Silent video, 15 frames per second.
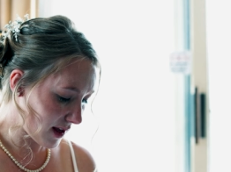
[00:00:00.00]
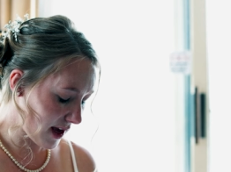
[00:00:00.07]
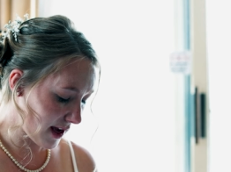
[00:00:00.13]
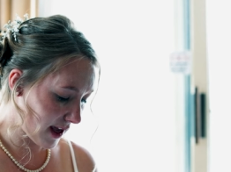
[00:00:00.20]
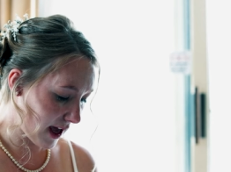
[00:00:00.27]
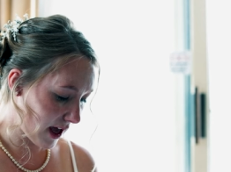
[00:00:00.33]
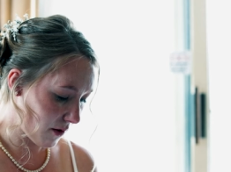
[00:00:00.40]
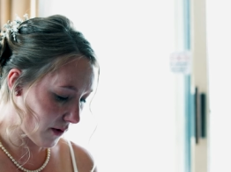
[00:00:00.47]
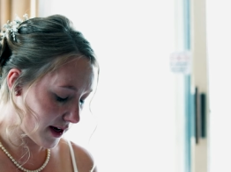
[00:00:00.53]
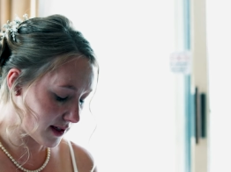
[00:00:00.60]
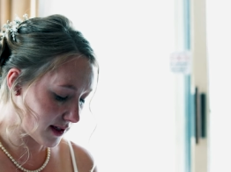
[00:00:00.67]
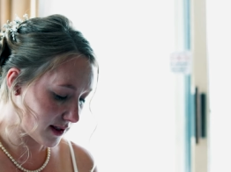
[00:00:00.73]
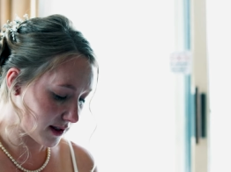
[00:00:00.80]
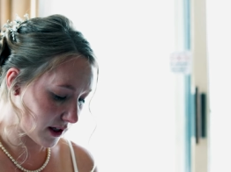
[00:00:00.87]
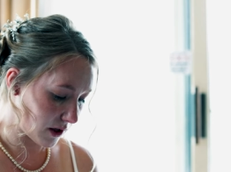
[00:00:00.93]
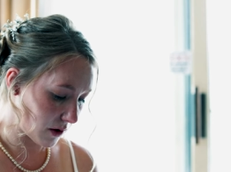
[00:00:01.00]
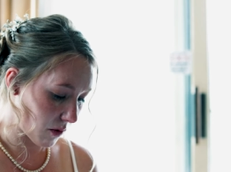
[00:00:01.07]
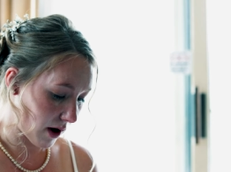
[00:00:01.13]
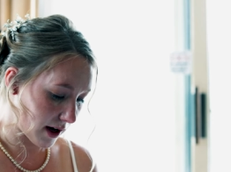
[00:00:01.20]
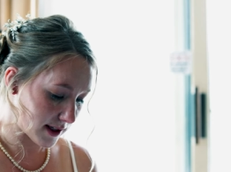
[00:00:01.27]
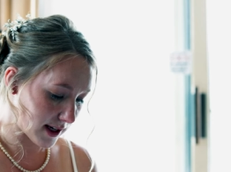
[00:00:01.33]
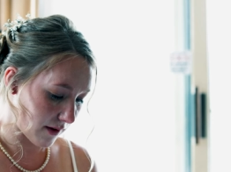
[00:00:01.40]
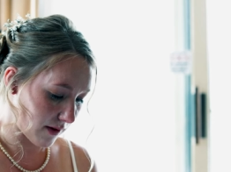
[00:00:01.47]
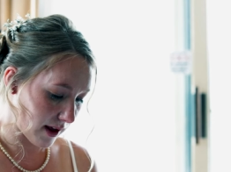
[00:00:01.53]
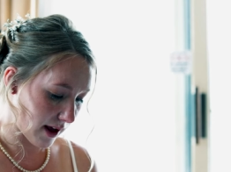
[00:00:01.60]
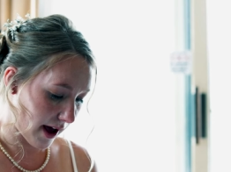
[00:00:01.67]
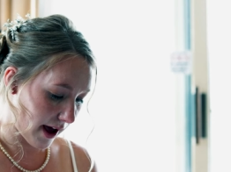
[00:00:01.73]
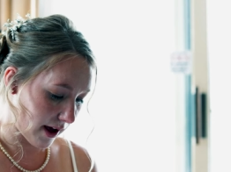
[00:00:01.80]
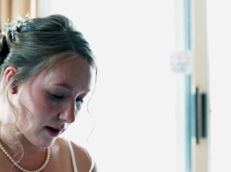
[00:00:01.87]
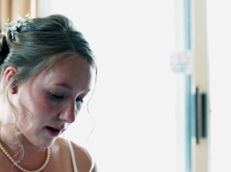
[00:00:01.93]
I can't wait to see you walk down the
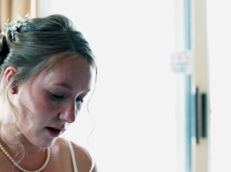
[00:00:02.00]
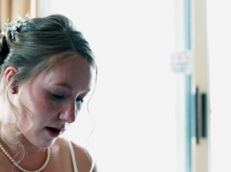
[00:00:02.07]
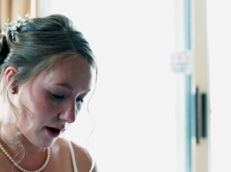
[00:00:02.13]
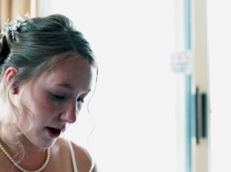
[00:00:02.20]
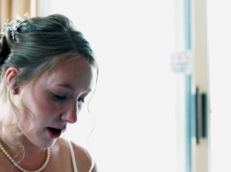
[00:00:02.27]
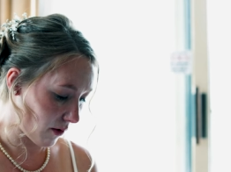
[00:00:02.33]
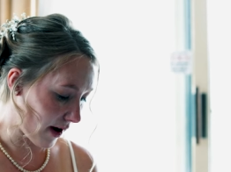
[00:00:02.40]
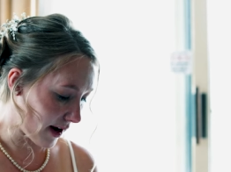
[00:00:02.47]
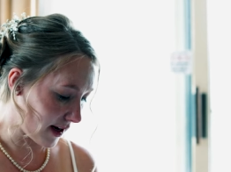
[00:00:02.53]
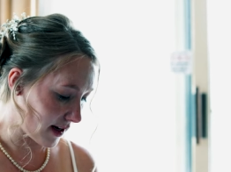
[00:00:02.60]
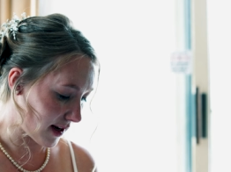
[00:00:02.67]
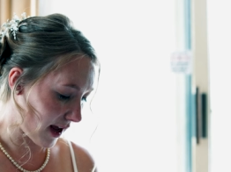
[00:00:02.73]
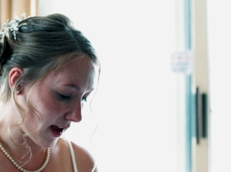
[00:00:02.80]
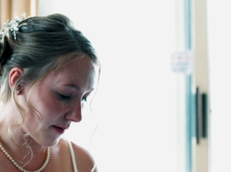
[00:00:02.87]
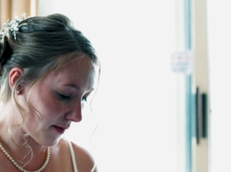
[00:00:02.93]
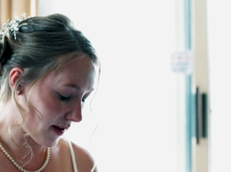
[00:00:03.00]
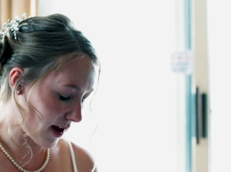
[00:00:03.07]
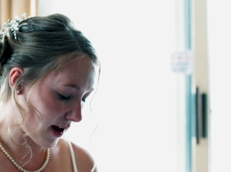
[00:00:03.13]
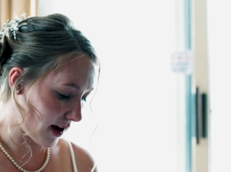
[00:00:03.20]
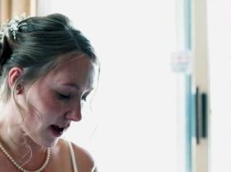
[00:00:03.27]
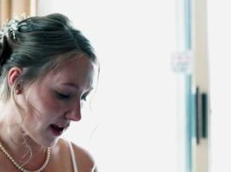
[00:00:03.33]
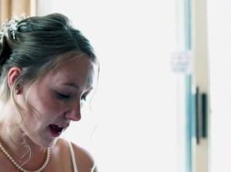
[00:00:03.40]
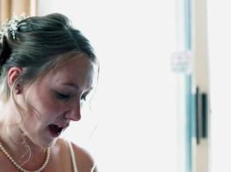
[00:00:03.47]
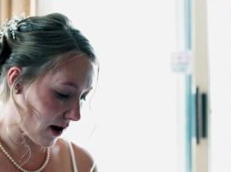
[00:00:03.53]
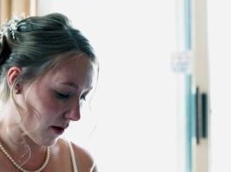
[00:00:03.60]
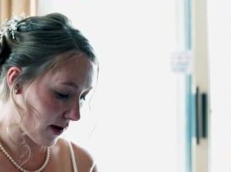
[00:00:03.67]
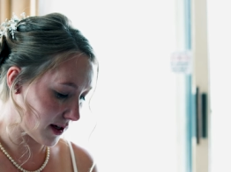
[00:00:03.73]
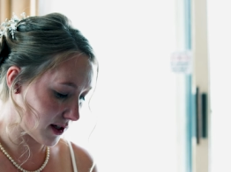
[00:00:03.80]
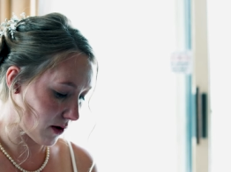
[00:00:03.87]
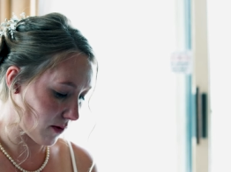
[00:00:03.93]
aisle on our wedding day, and I can't
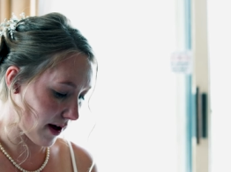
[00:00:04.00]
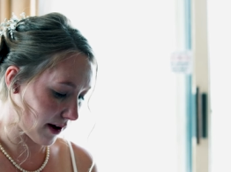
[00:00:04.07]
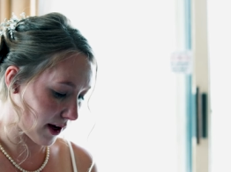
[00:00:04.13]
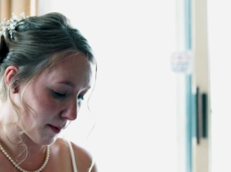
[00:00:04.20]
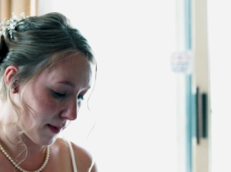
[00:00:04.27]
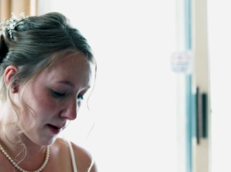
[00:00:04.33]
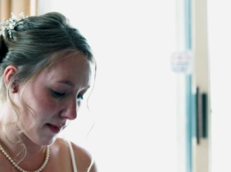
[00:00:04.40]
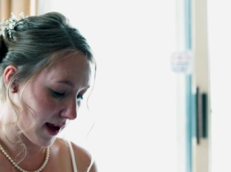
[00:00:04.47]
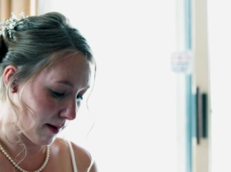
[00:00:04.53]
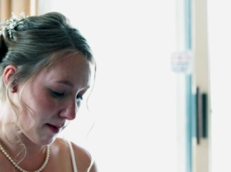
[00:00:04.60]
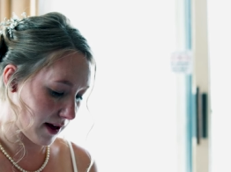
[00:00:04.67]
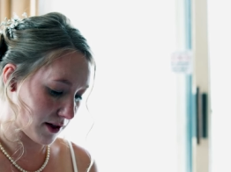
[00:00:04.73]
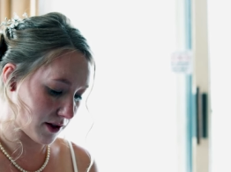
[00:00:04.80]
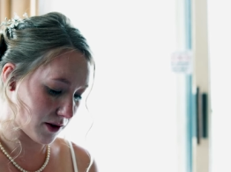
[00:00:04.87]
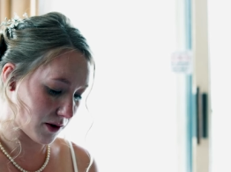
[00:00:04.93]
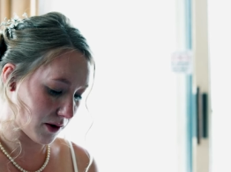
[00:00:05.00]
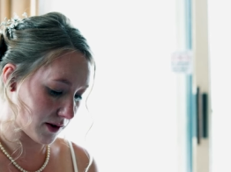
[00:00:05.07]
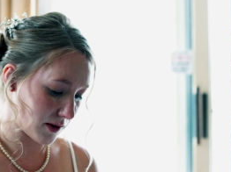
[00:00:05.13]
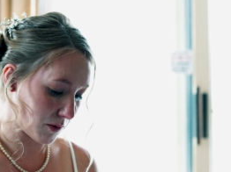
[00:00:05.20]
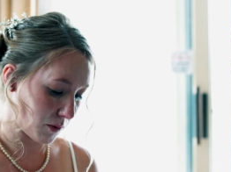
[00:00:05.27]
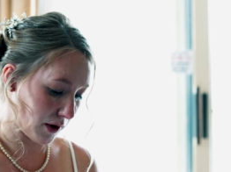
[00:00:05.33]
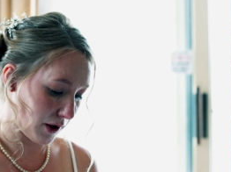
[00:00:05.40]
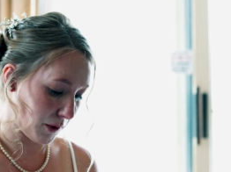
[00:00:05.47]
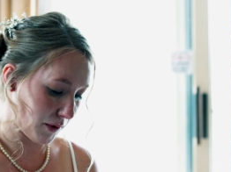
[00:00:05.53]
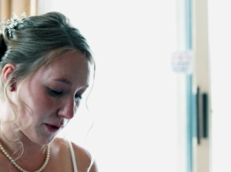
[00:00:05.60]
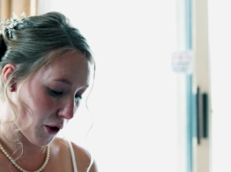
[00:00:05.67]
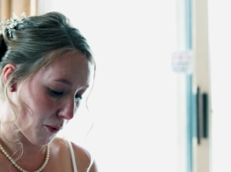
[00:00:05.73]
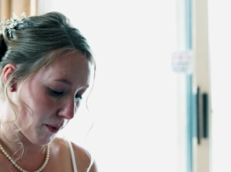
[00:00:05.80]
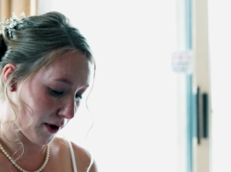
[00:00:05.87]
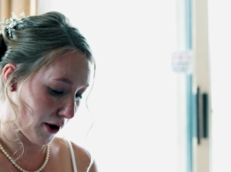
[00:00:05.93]
wait to welcome our baby into this world with
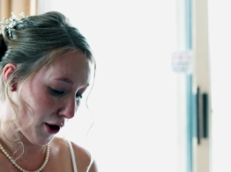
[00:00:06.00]
open